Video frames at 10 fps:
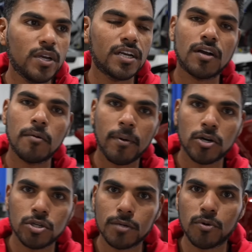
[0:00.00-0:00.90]
here in
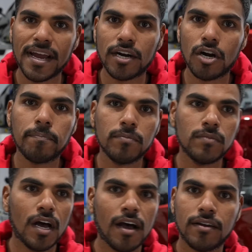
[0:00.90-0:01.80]
partnership with Harrop,
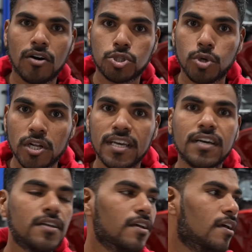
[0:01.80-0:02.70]

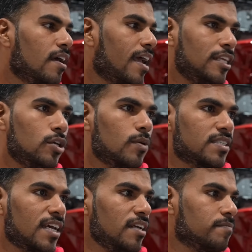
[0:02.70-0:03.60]
Australia and
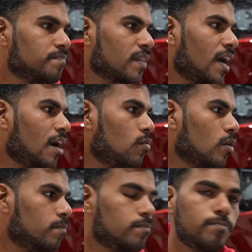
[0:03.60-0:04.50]
USA.
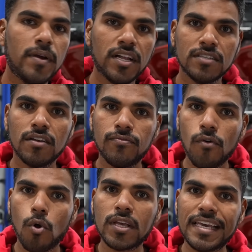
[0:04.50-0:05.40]
We're building the
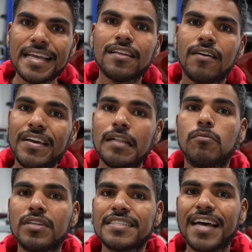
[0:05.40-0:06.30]
full kit
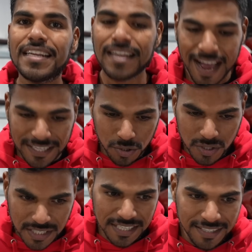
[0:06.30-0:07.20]
available on the site. As you
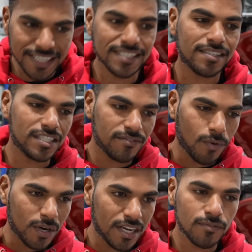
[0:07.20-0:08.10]
see
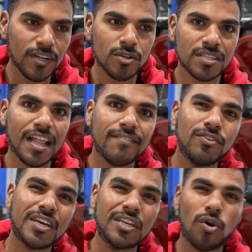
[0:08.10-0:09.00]
when this video is live,
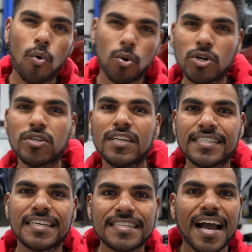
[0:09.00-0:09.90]
you can order
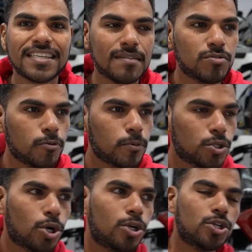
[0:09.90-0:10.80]
this exact same
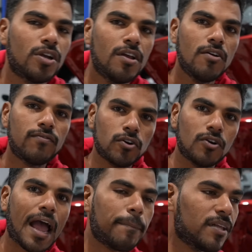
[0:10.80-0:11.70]
supercharger for
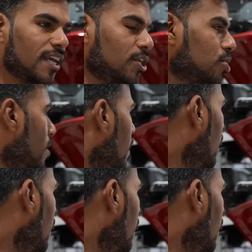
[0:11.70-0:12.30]
your application.